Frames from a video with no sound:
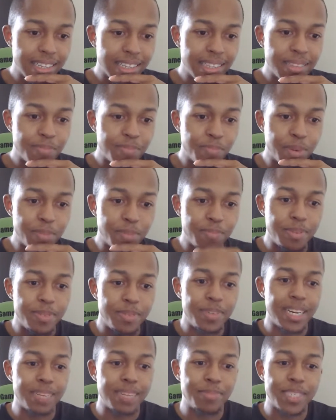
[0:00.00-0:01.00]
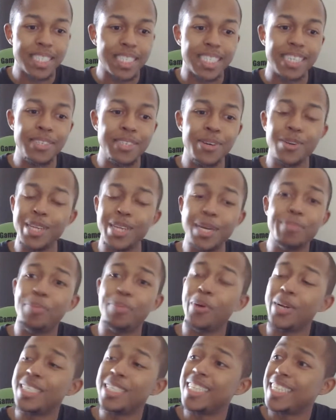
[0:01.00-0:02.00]
But I'm just a newly
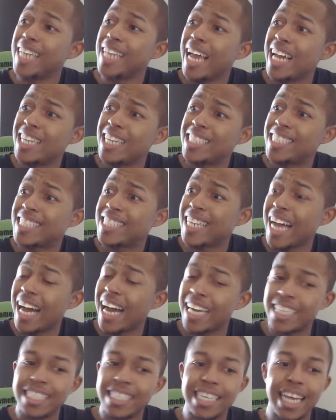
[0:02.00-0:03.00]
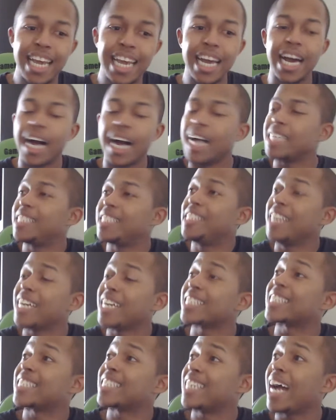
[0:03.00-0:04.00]
appointed ensign. I
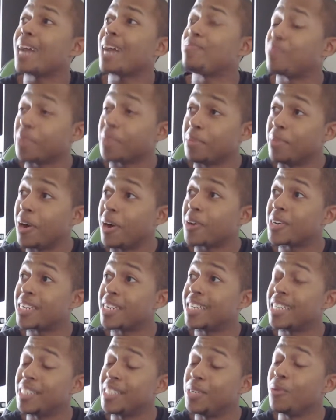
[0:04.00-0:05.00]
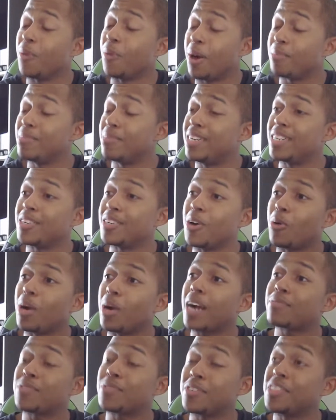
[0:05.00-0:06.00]
just got promoted and you want me to go
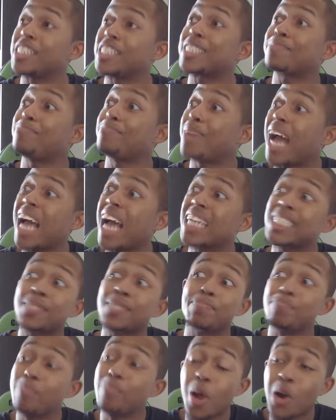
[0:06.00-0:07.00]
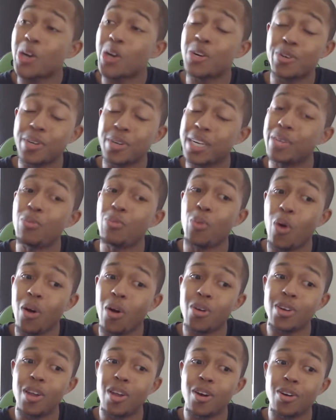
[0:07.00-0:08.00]
after this mass murdering
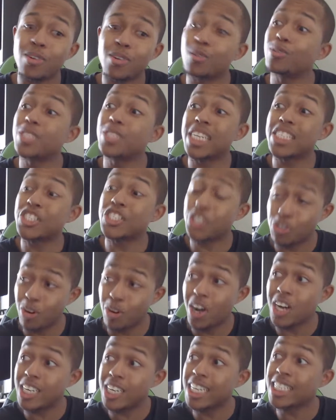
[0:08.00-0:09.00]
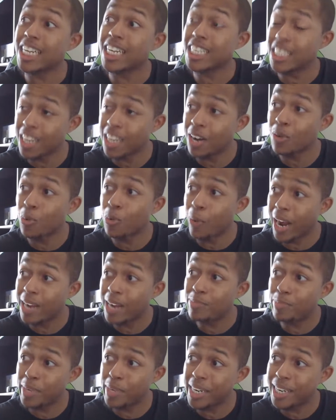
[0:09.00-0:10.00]
warlord who's as strong as a young
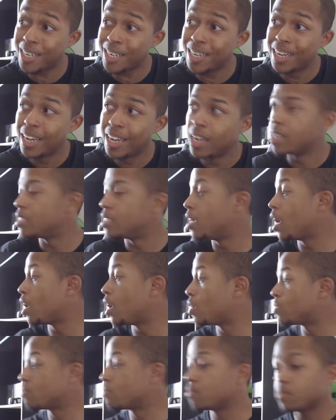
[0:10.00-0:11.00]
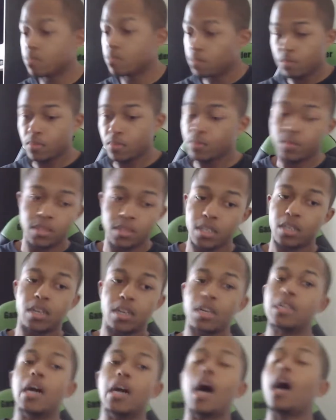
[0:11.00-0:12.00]
Whitebeard? No,
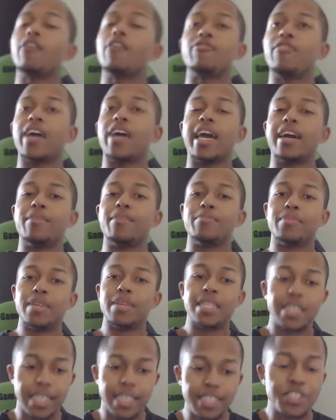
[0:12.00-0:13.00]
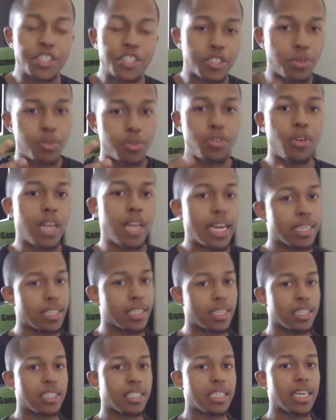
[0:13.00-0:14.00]
fam. He's just going to do like
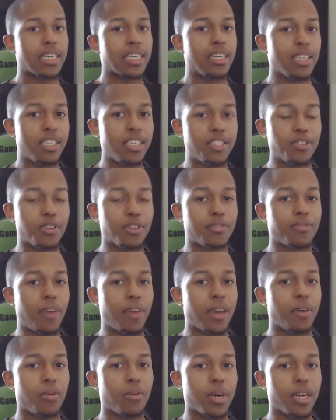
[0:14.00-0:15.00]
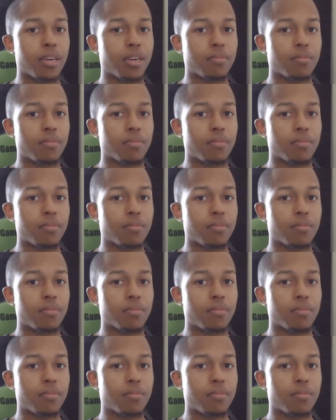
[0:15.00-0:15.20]
this and then he's going to fade away.